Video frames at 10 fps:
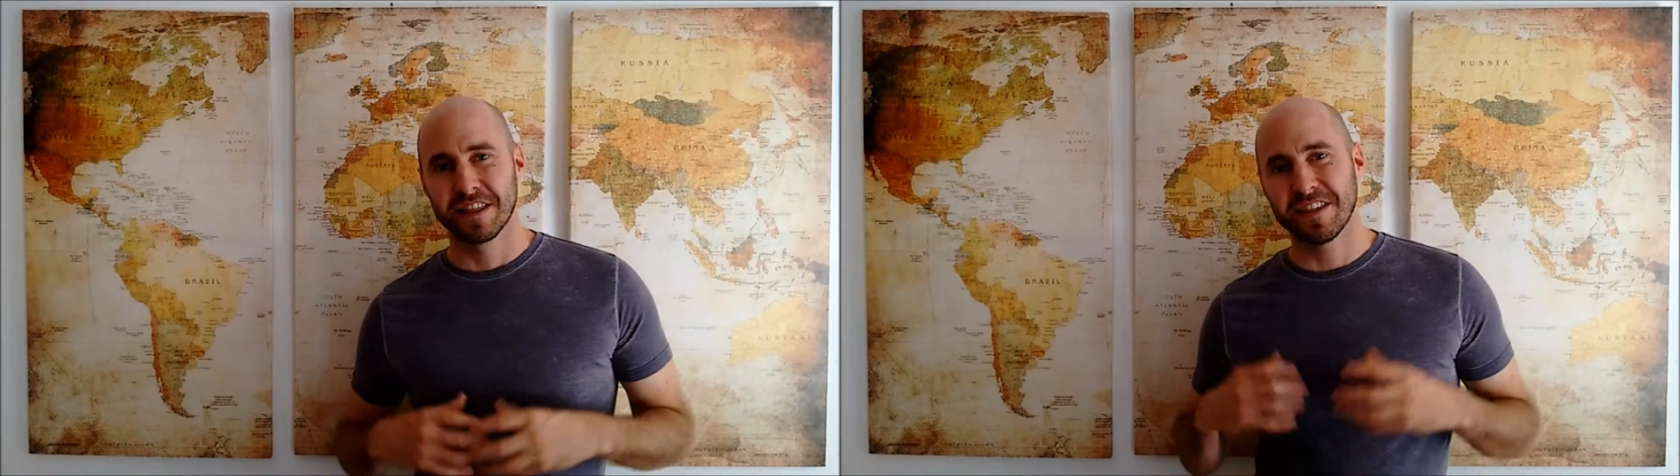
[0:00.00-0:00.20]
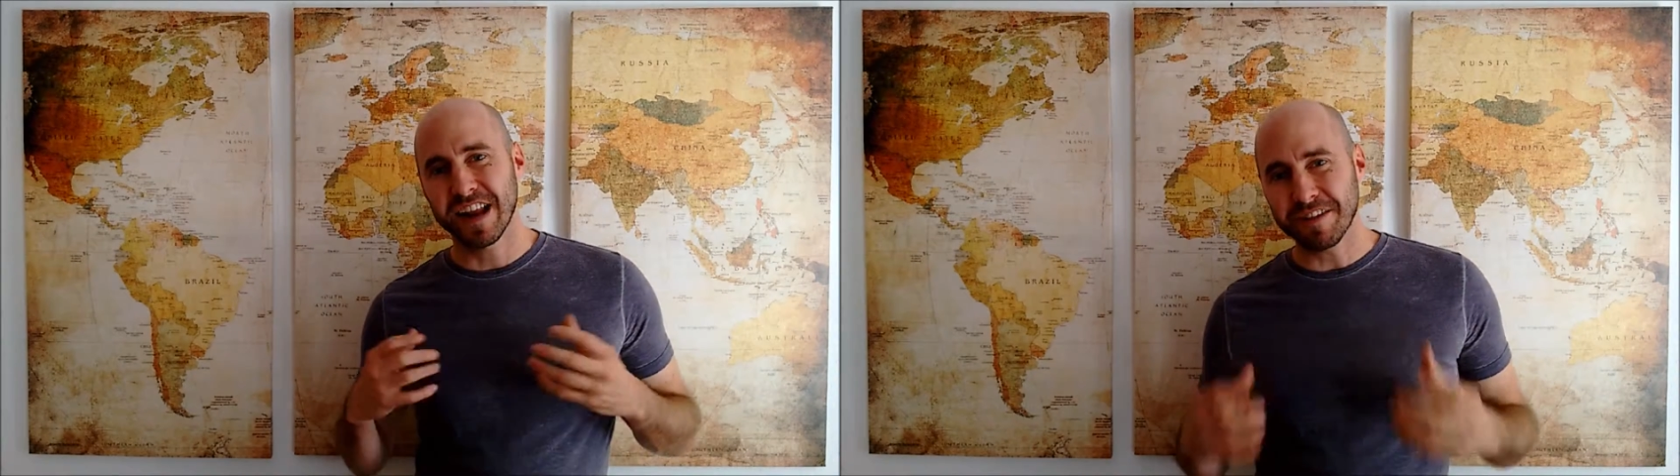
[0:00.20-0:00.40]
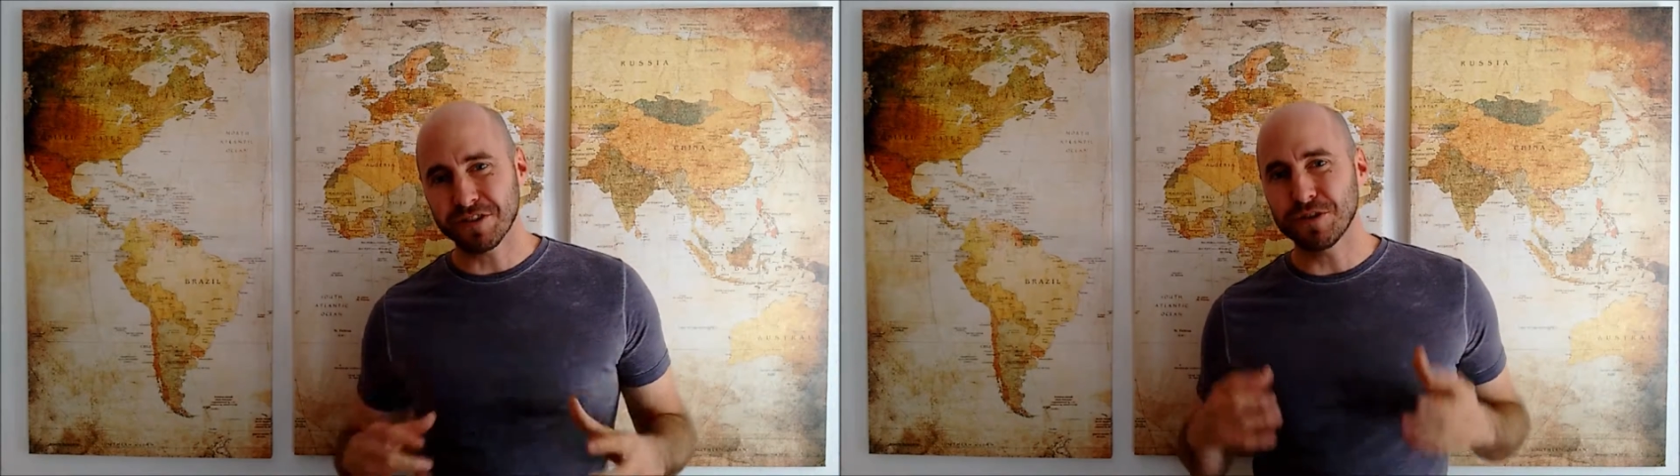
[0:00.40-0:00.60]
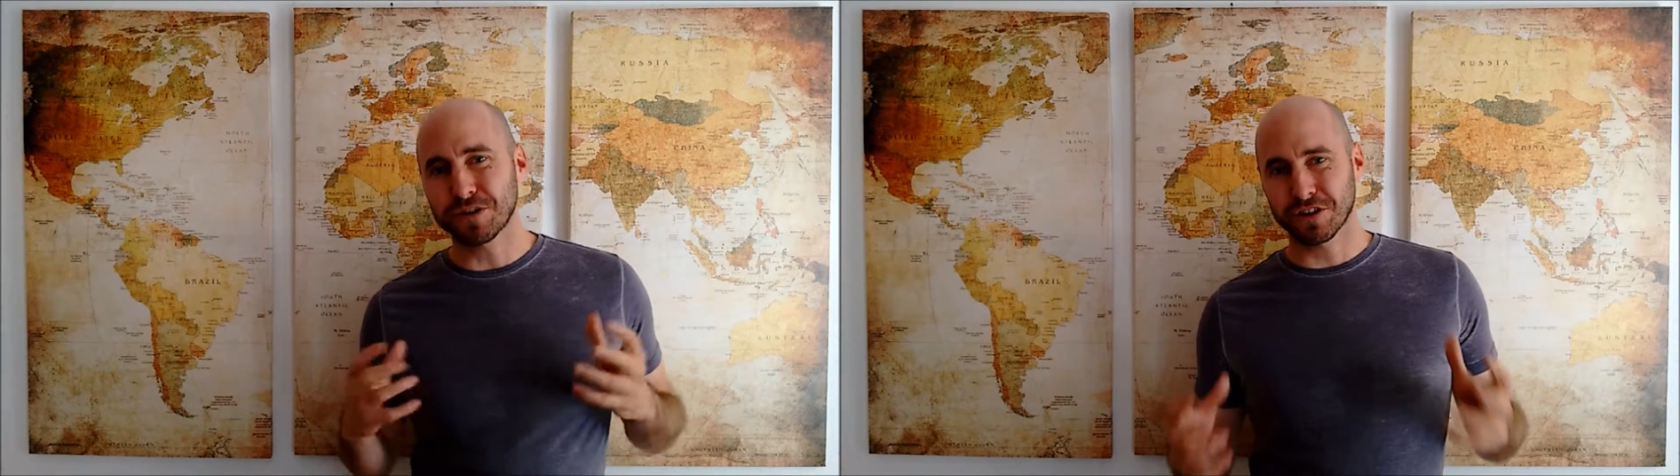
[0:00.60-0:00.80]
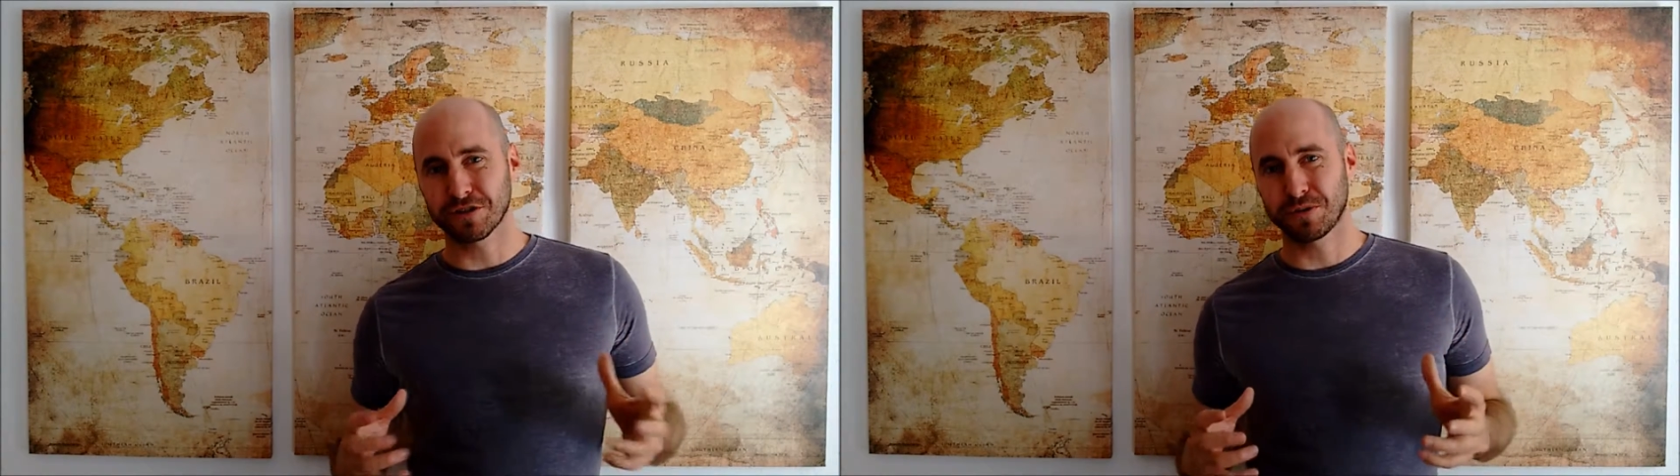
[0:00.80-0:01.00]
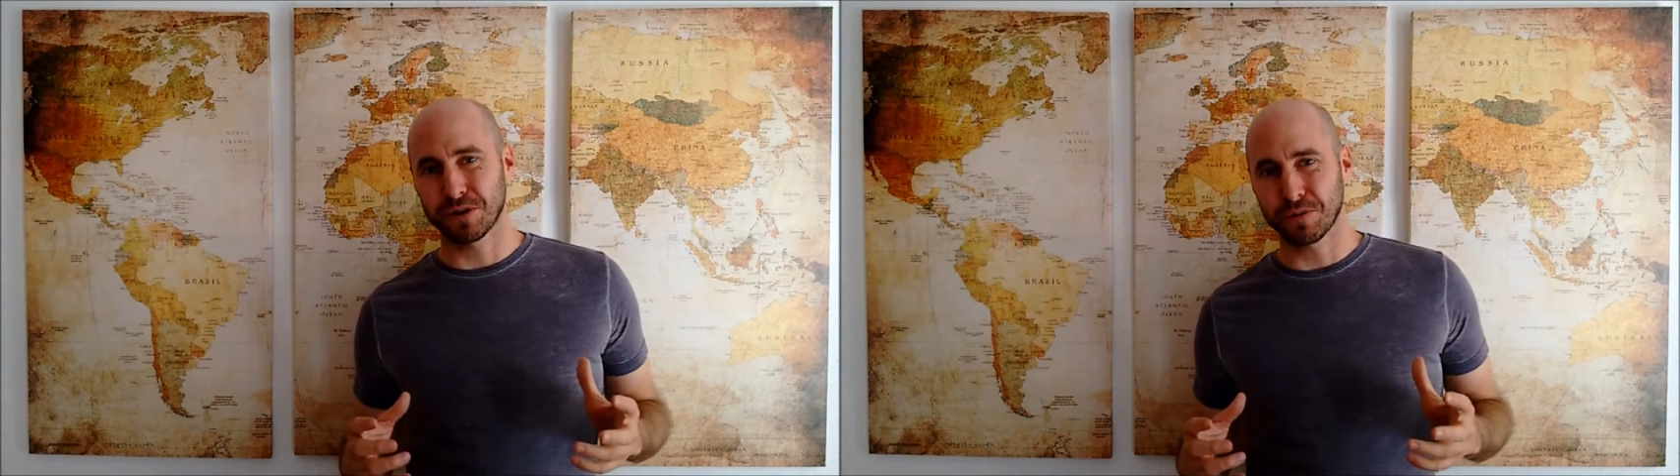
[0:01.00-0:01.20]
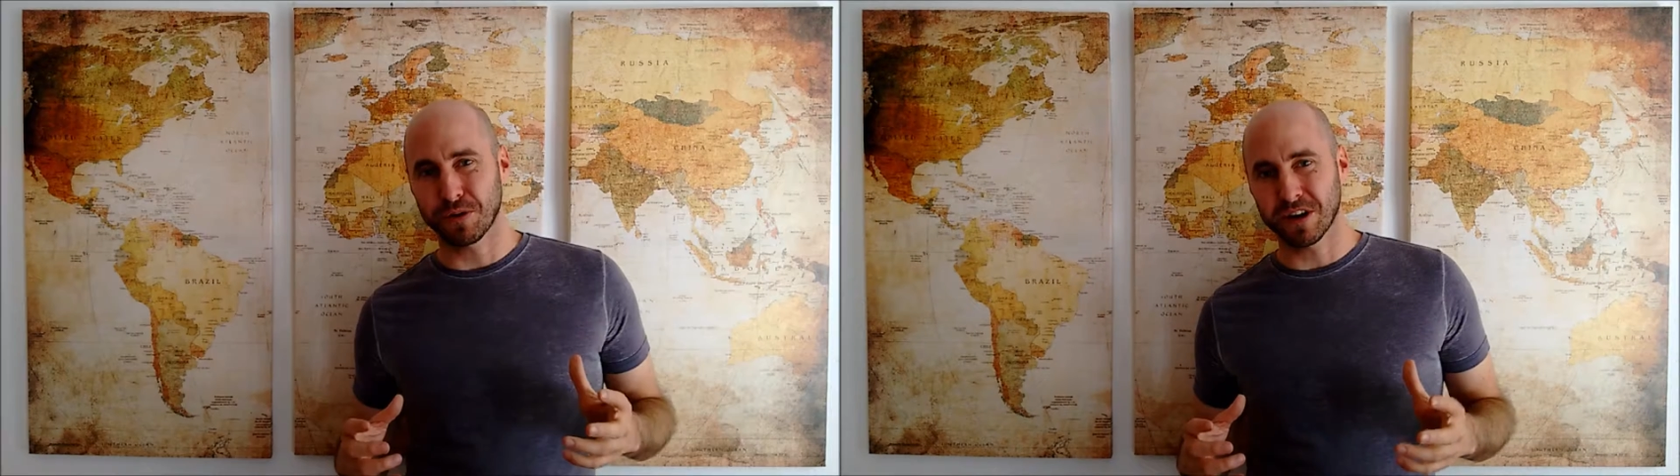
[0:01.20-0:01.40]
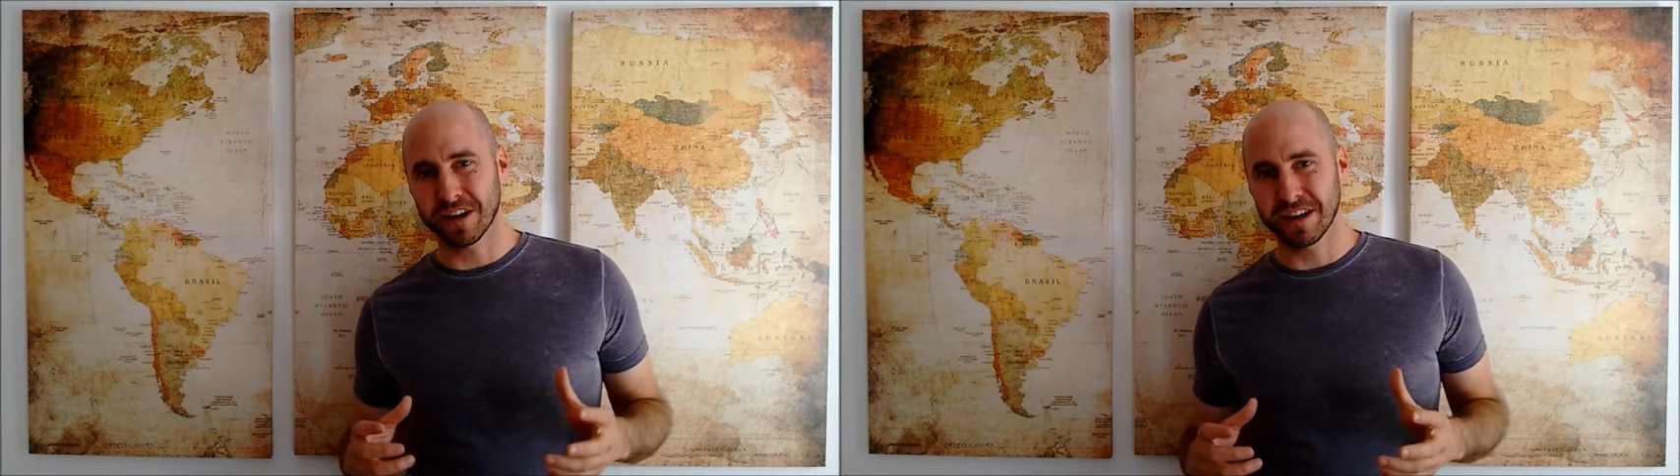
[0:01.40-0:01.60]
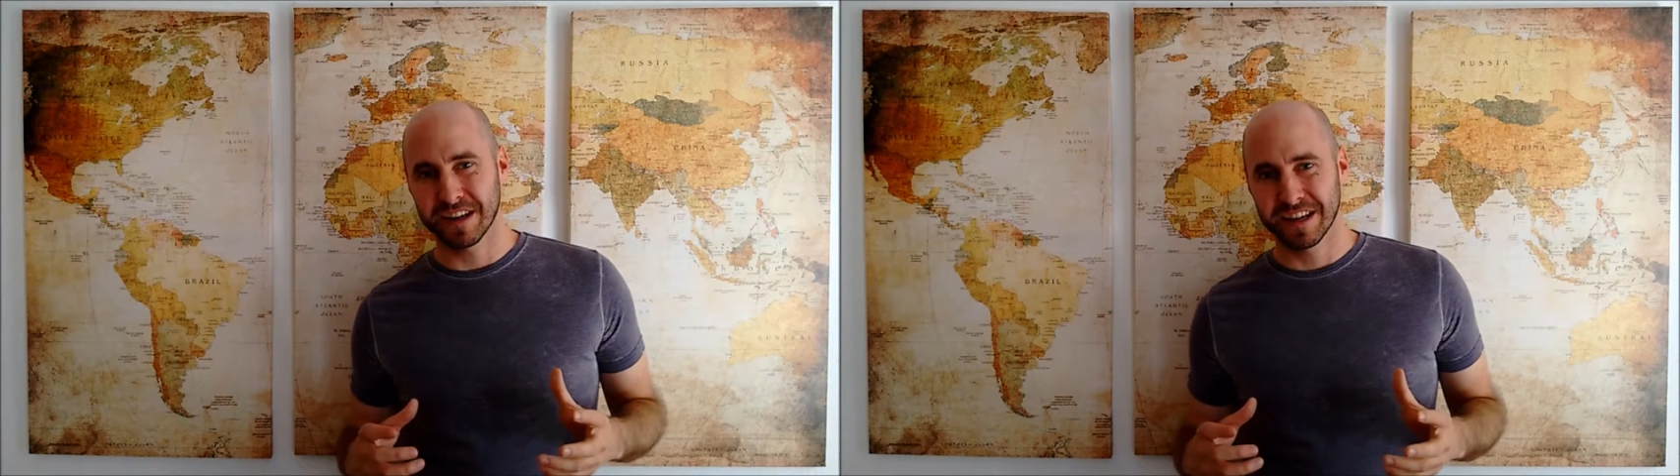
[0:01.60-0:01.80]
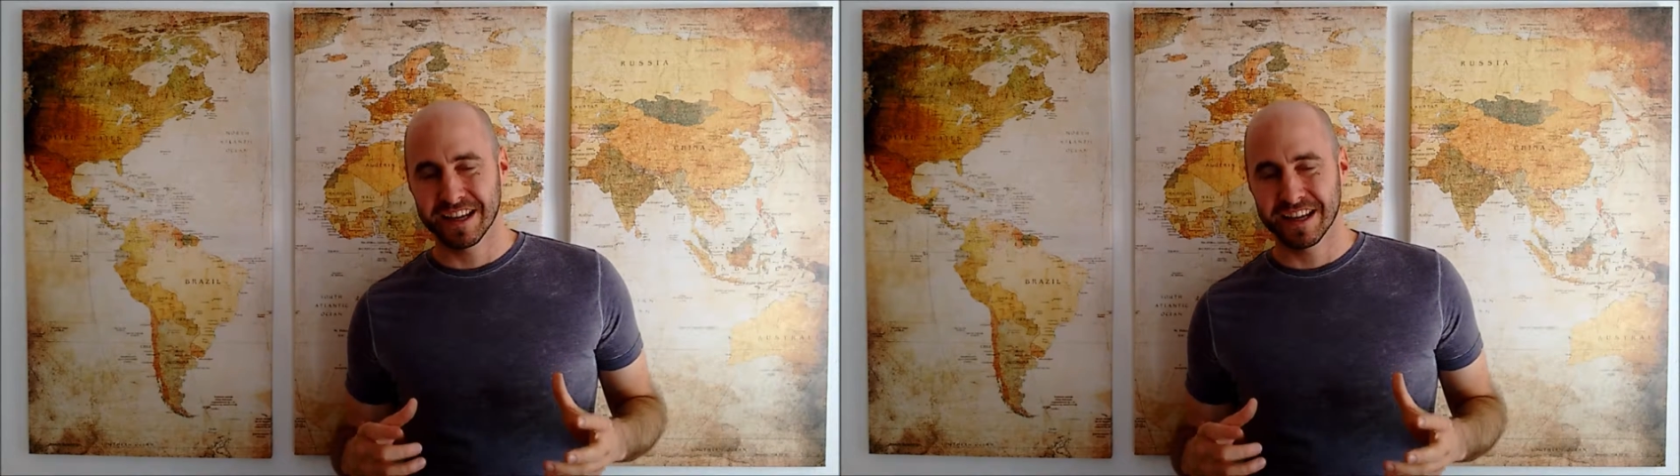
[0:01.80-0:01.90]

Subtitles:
Then after you turn 21,